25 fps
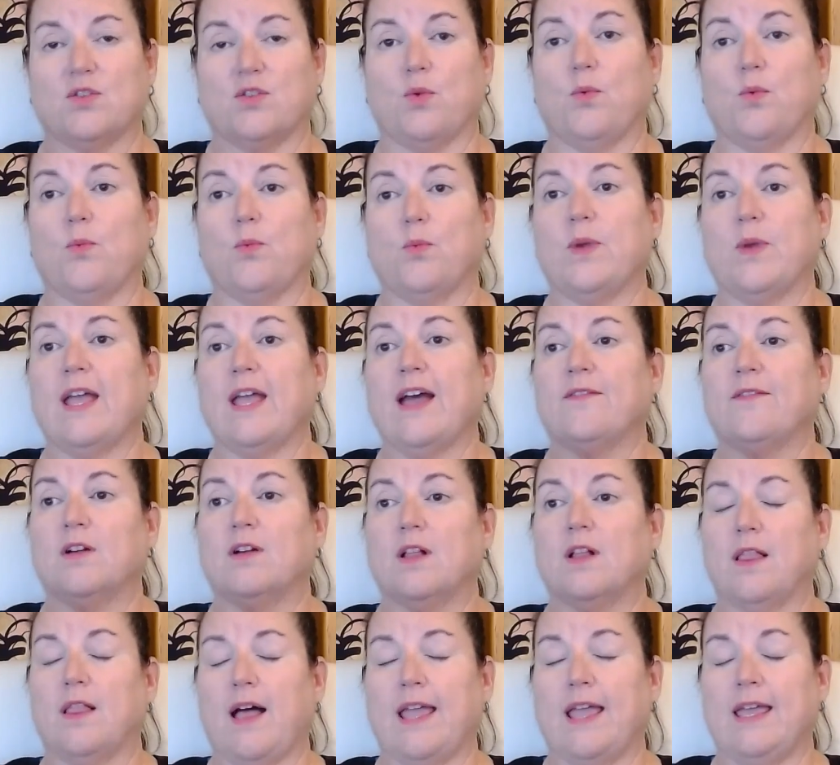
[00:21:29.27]
So when we have
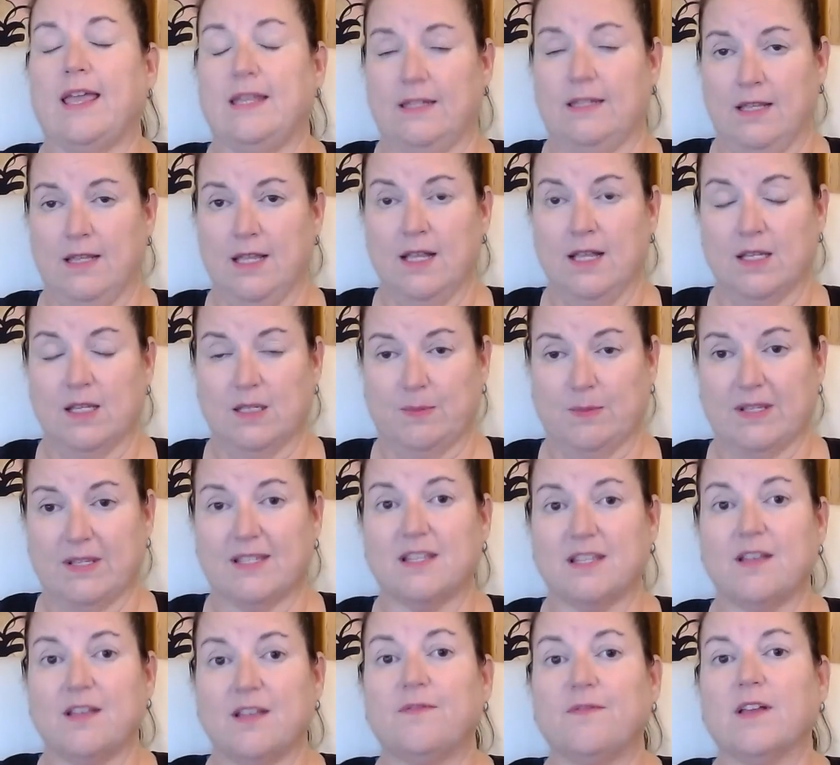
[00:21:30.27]

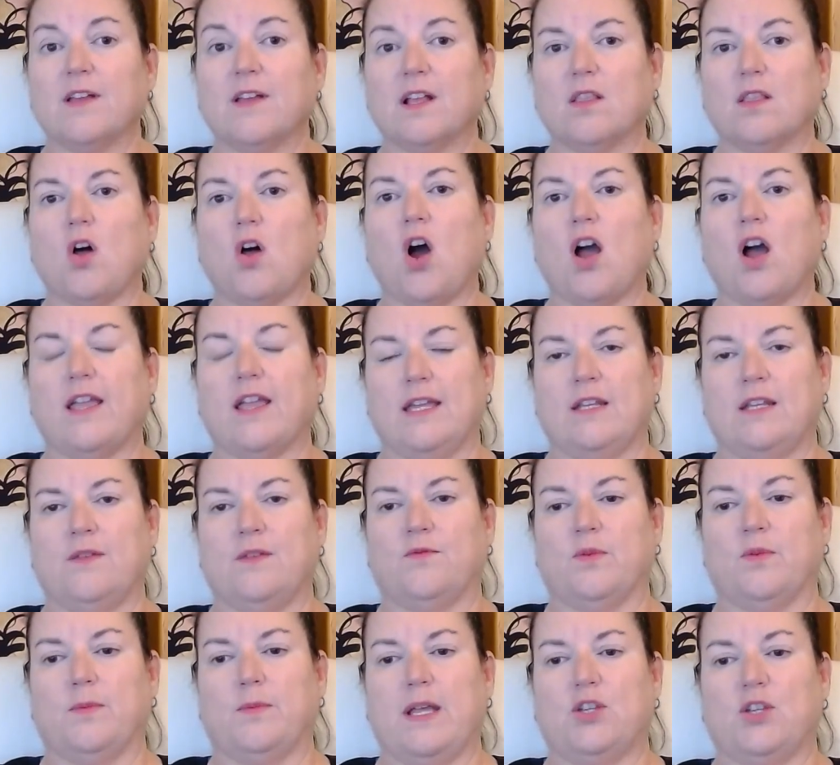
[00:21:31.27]
client-specific login
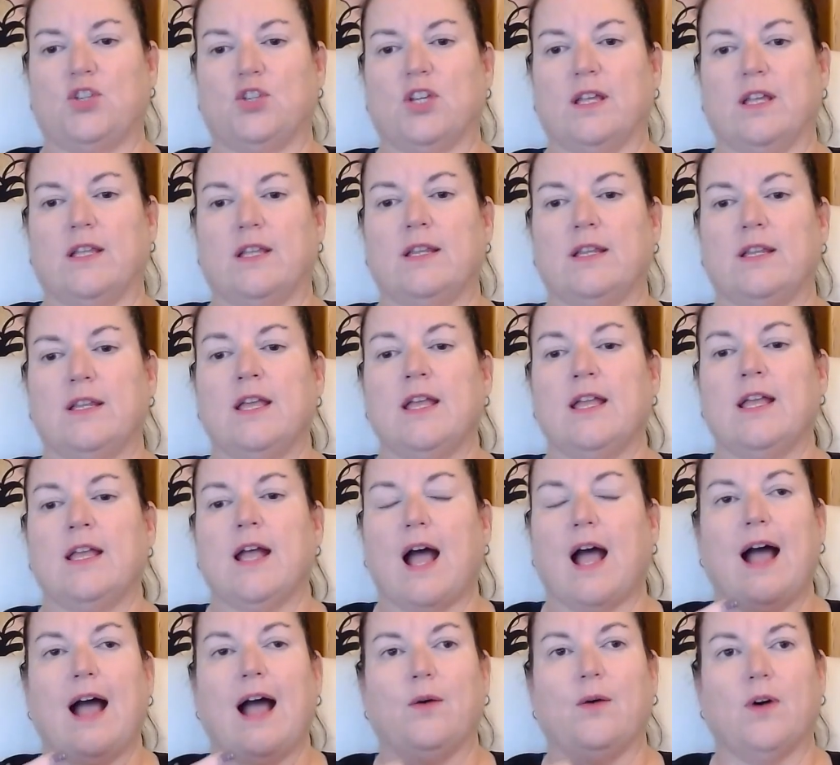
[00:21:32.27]
information,
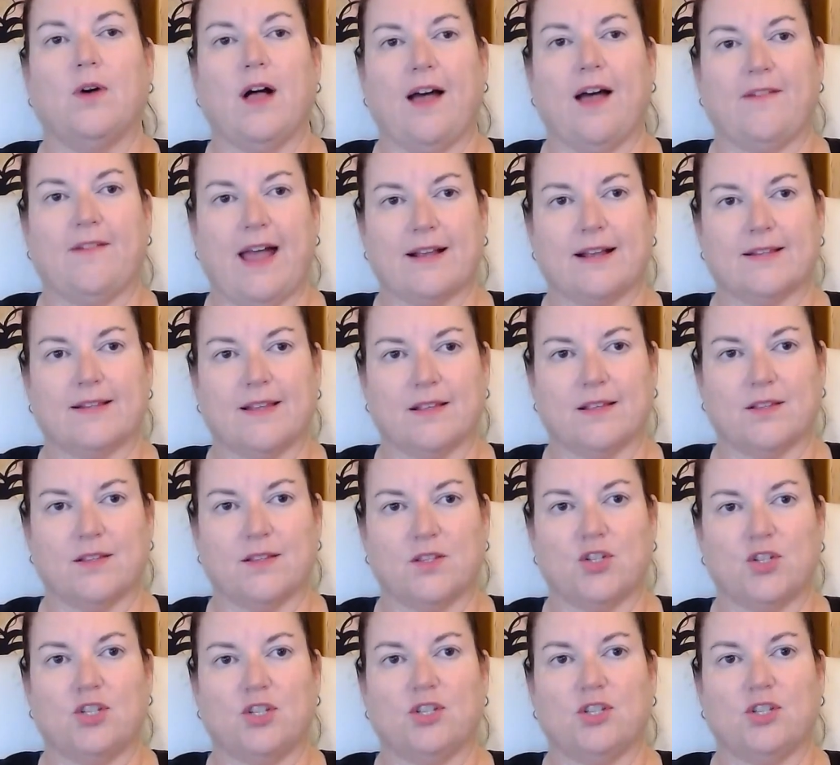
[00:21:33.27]
I will have
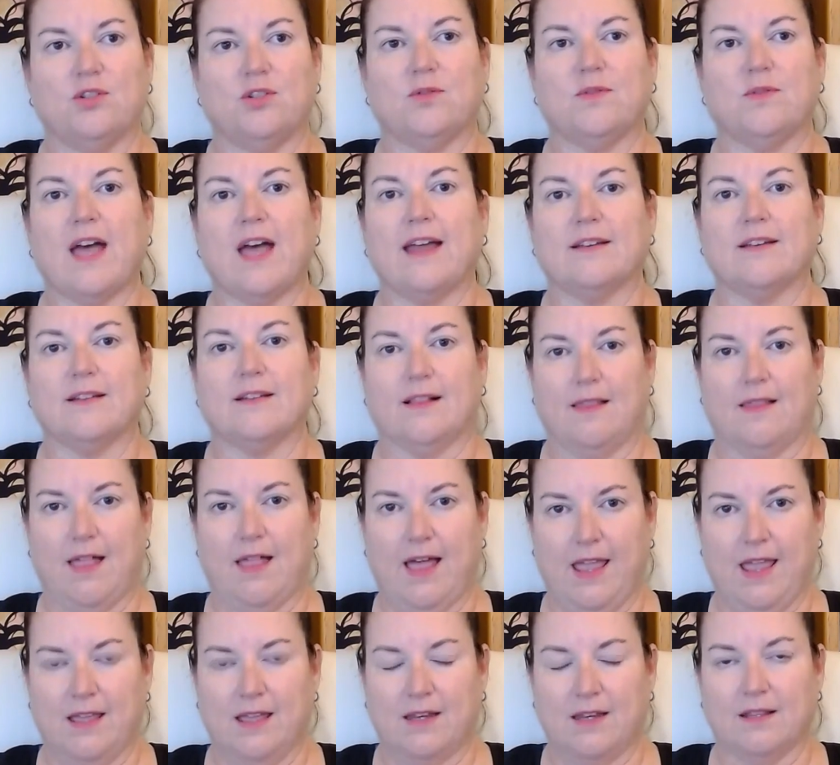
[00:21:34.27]
access to that
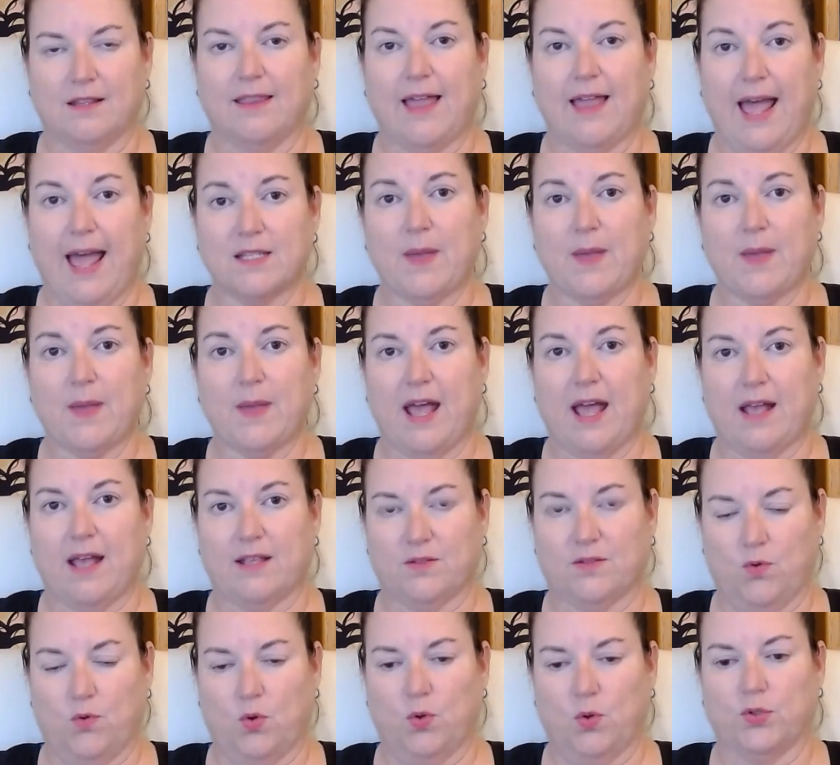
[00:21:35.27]
client
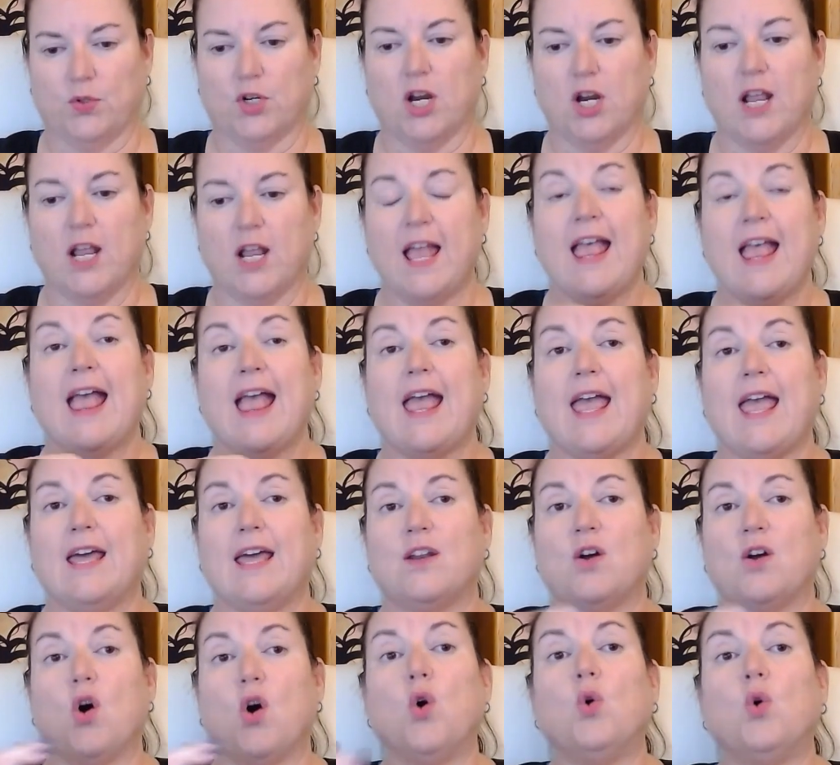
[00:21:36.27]
LastPass folder,
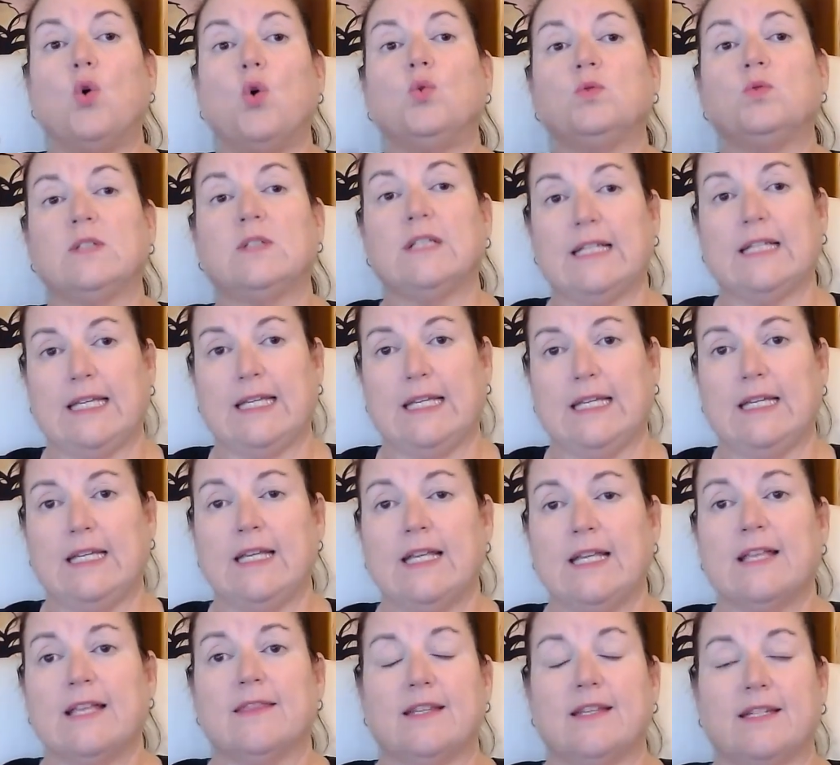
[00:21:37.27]
and only
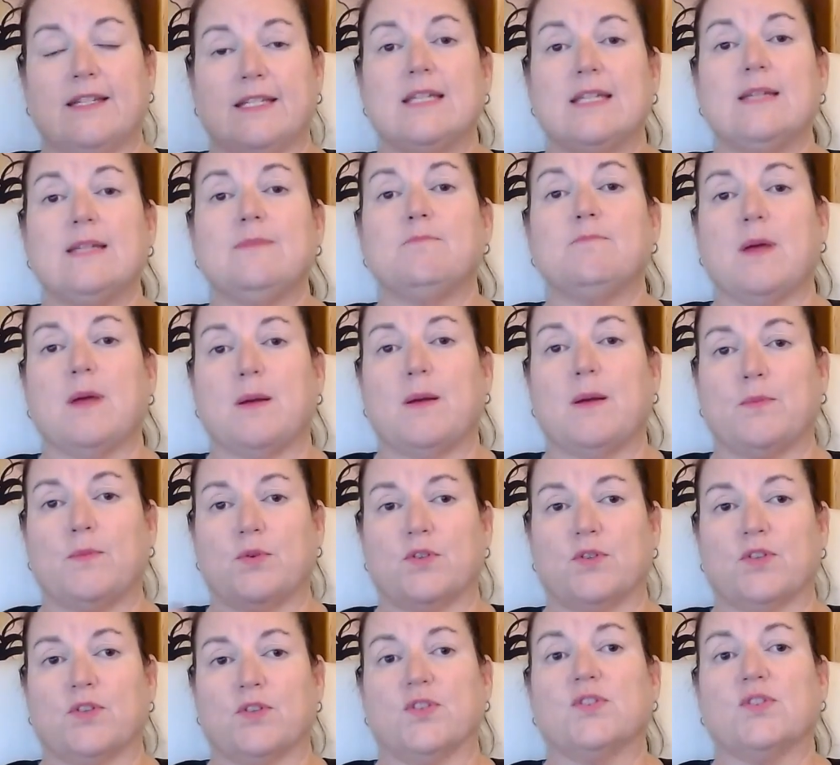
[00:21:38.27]
the team
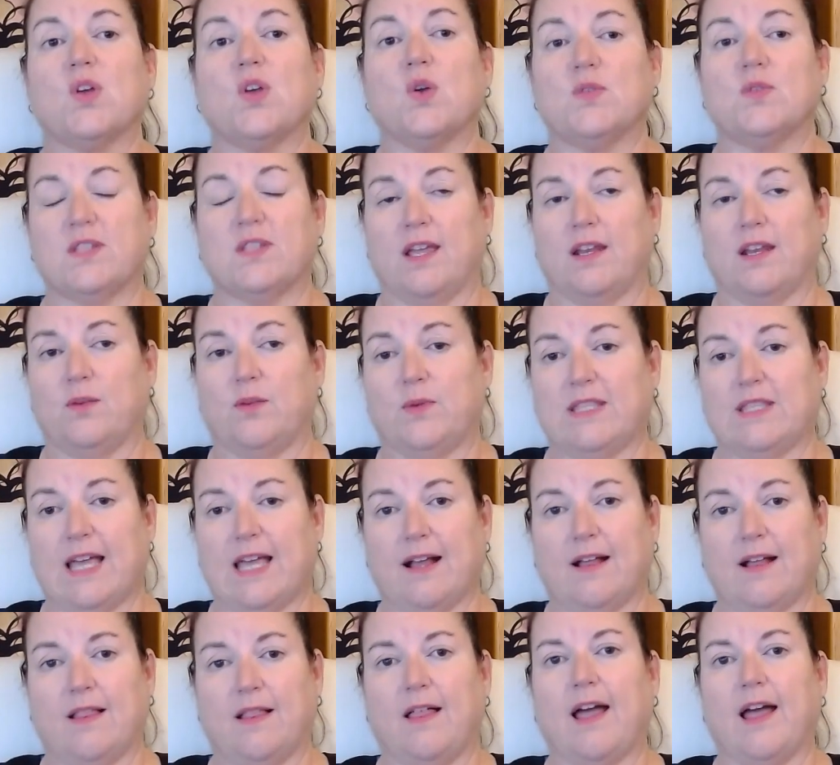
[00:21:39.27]
members associated with
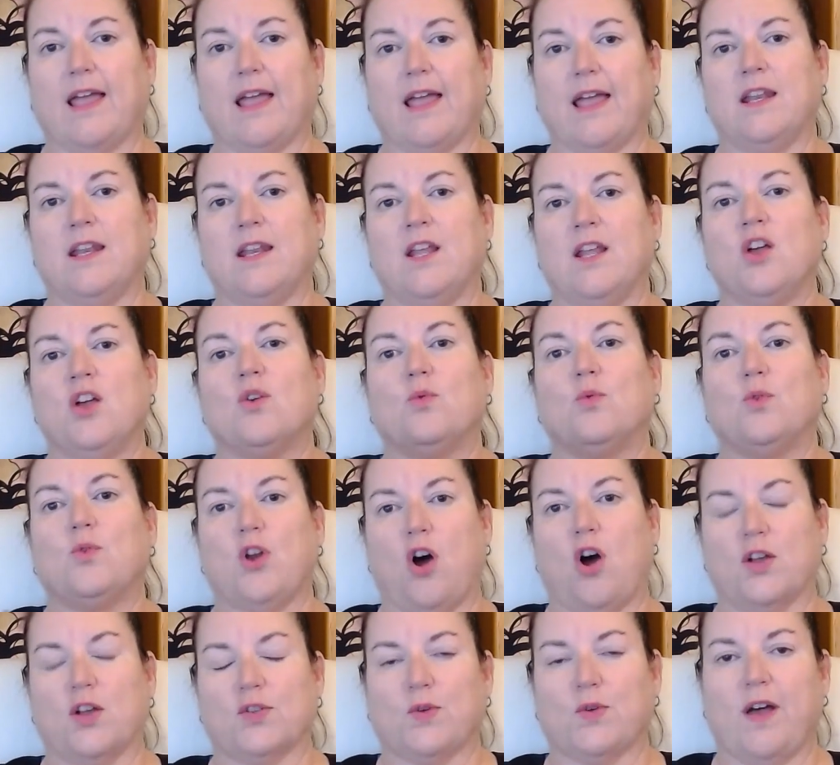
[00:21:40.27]
that client would
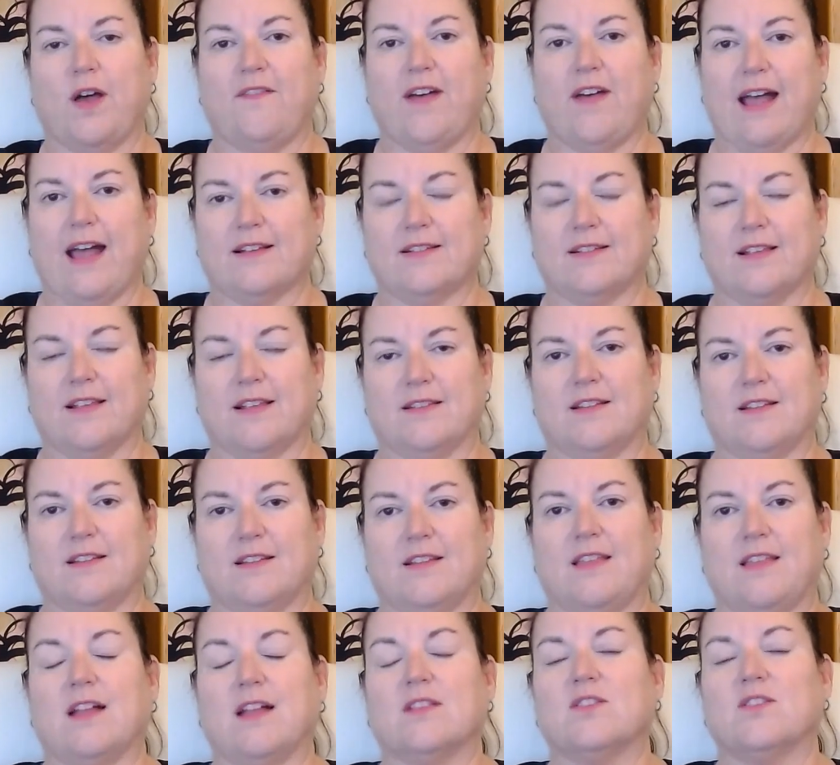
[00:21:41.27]
also have access to
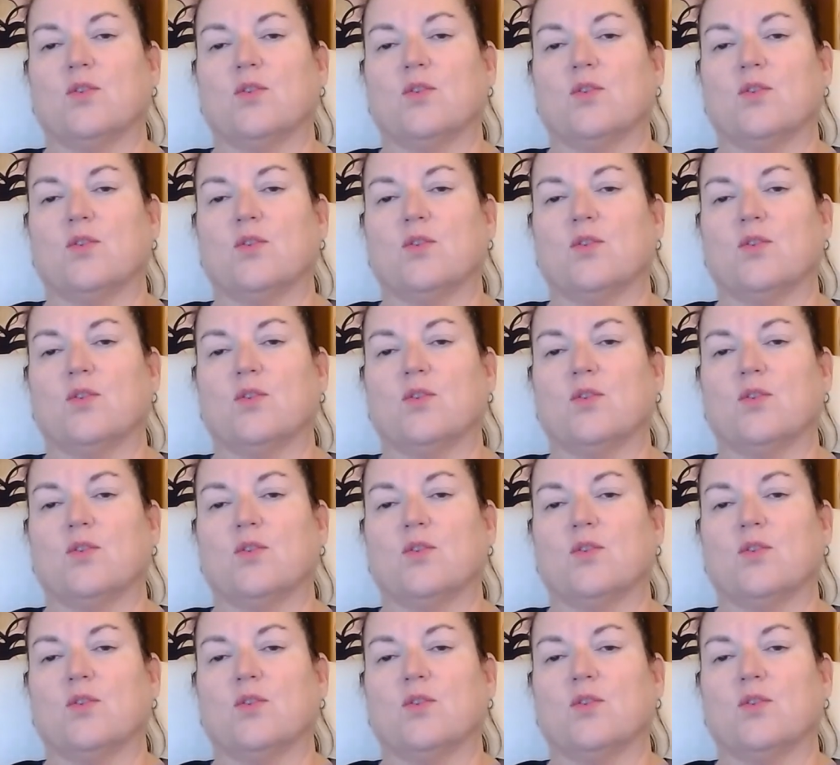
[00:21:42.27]
that.